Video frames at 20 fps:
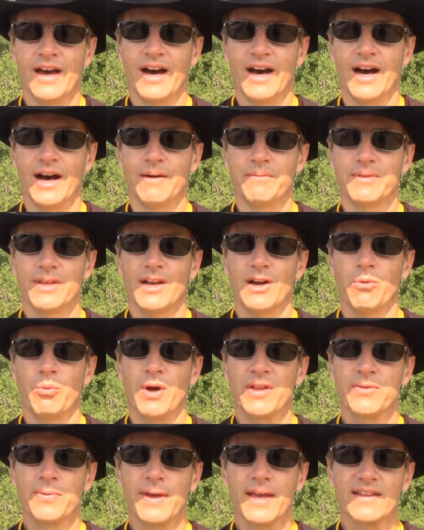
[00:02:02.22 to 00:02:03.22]
Um, you know,
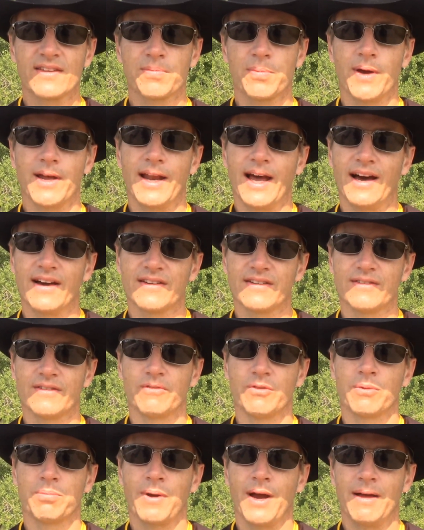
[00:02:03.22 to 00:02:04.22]
once we get spread out,
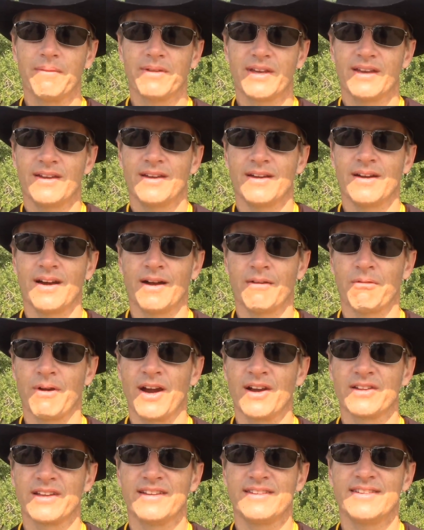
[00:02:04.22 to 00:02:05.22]
we'll probably uh,
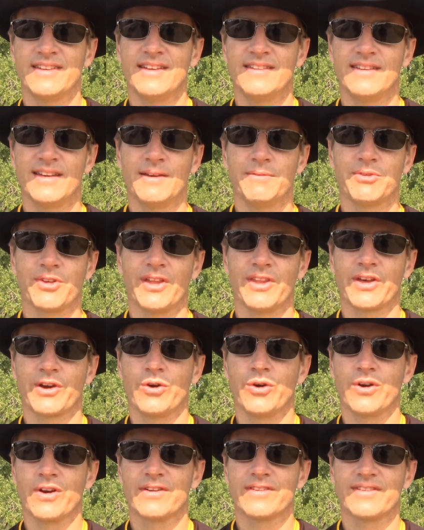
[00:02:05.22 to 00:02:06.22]
rarely see teams on the
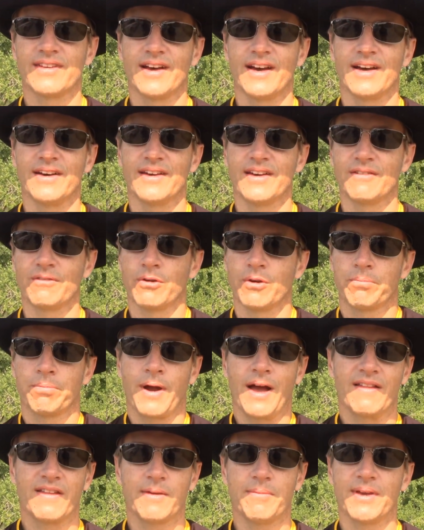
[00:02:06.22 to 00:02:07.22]
course. Uh, it will
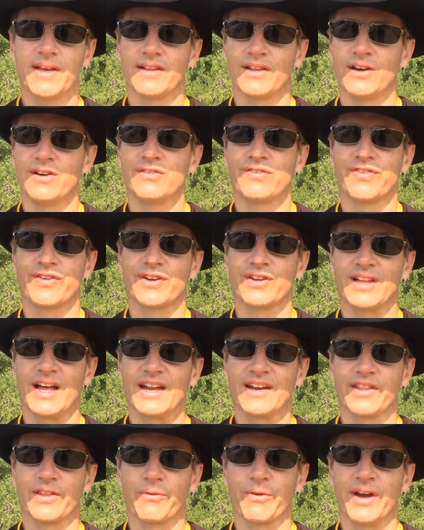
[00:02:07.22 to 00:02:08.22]
probably be alone for a
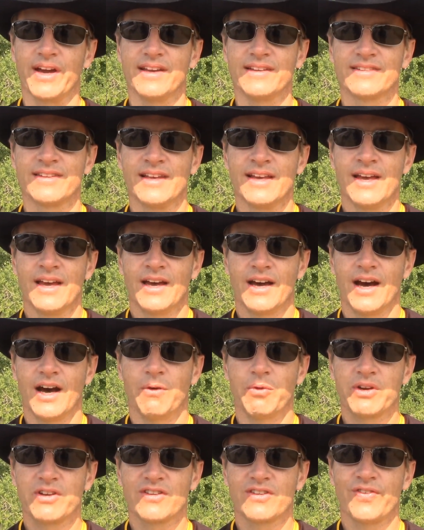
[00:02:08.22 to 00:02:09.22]
lot of the race,
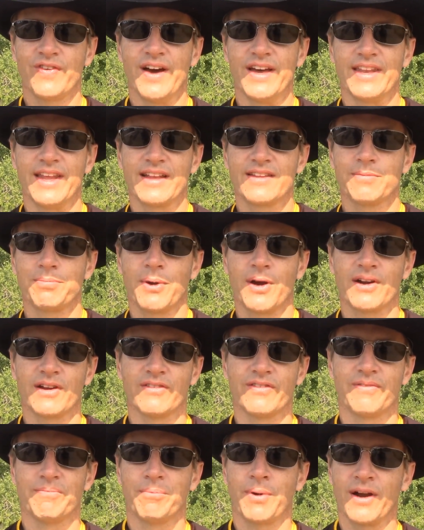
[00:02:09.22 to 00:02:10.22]
uh, which is fun. That's part
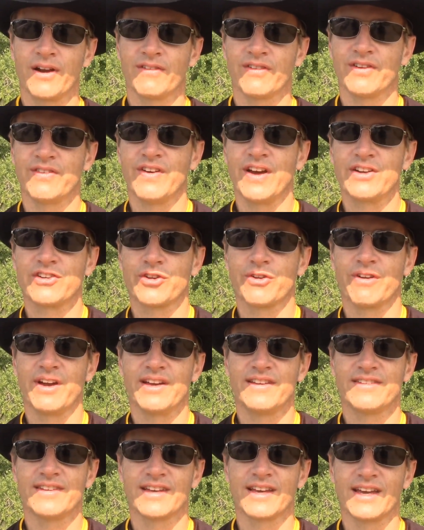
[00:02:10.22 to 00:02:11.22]
of part of adventure
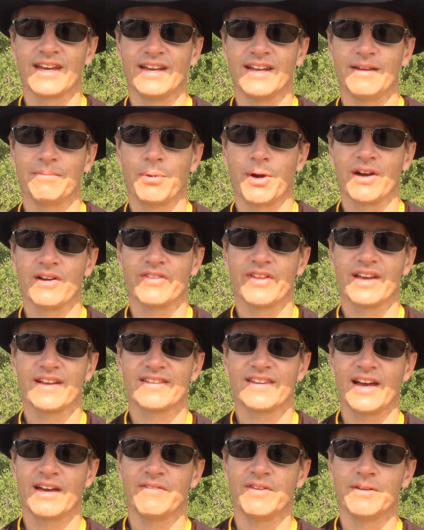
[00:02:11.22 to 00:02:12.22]
racing and, and part of the
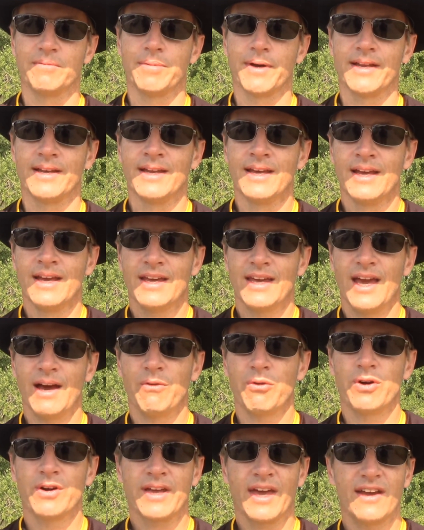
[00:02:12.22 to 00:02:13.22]
excitement. But
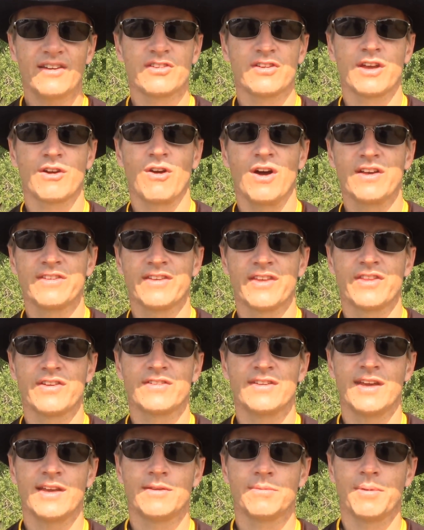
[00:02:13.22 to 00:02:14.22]
yeah, we'll occasionally cross
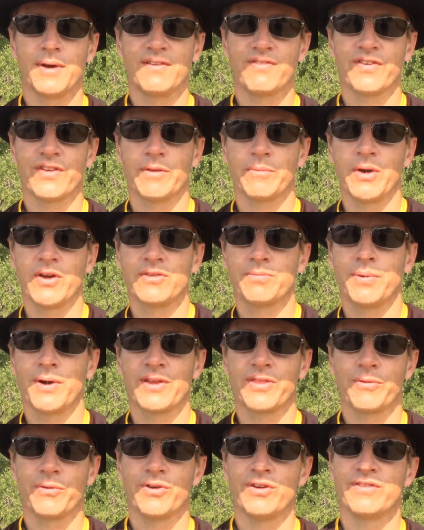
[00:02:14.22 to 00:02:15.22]
other teams, but for the most
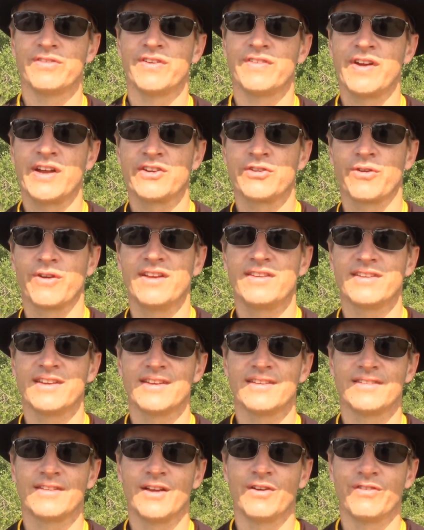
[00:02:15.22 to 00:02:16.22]
part, the rule of adventure
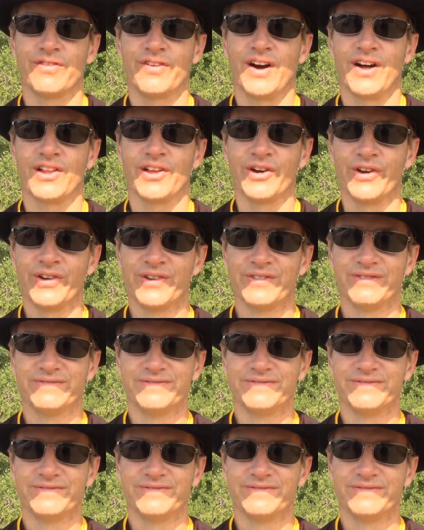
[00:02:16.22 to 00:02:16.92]
racing is don't follow.